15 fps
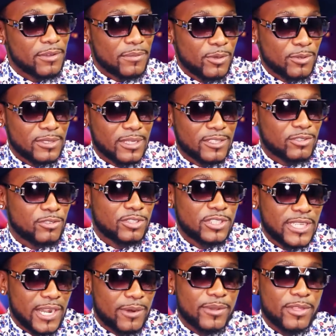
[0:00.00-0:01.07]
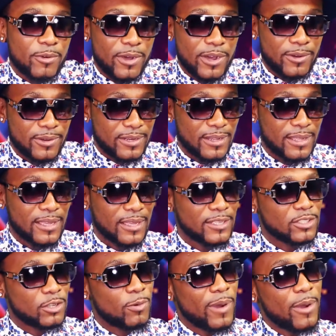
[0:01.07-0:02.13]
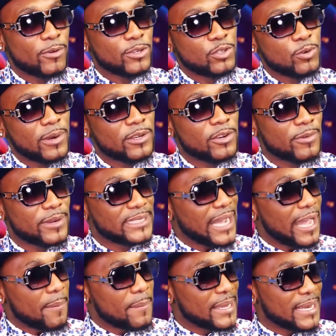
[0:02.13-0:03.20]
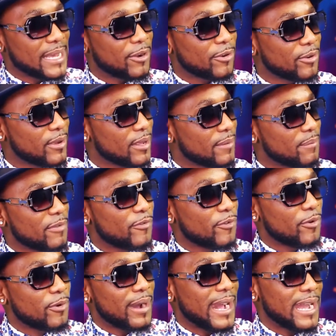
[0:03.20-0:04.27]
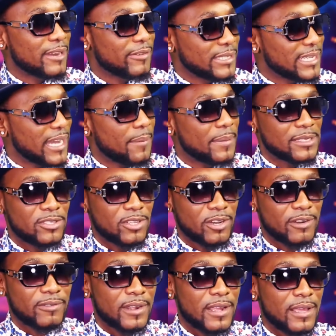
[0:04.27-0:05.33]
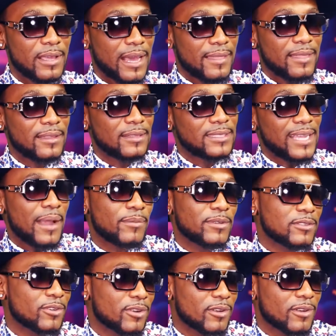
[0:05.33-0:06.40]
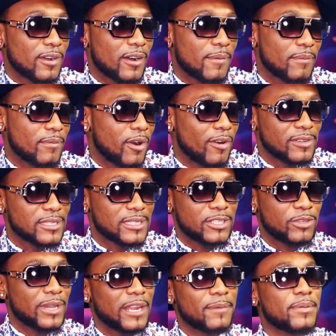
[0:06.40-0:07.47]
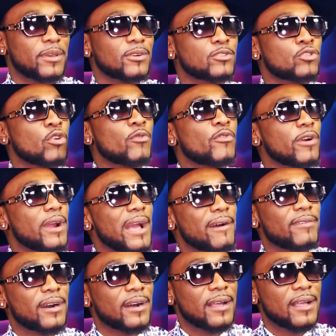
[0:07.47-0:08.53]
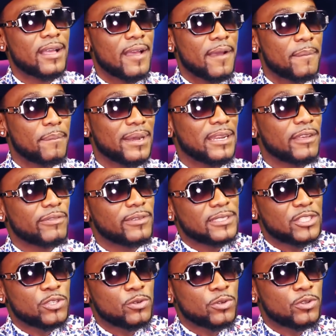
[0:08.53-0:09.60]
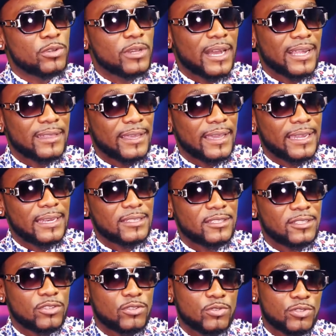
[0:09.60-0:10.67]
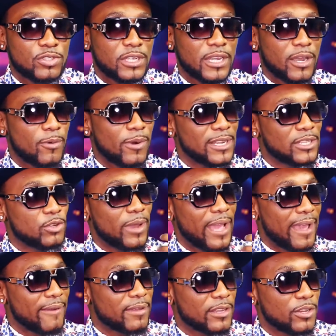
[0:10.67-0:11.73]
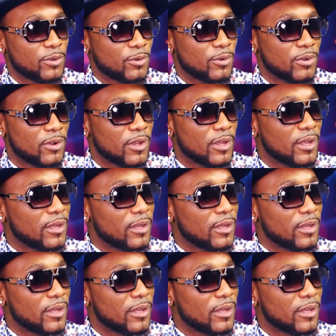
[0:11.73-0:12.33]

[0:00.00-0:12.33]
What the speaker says: doing music to share with the world. So why would you want to retire me now before I retire myself? I think time is going to come. Obviously, you can't be on top forever. But if you got the energy to share what you have in you,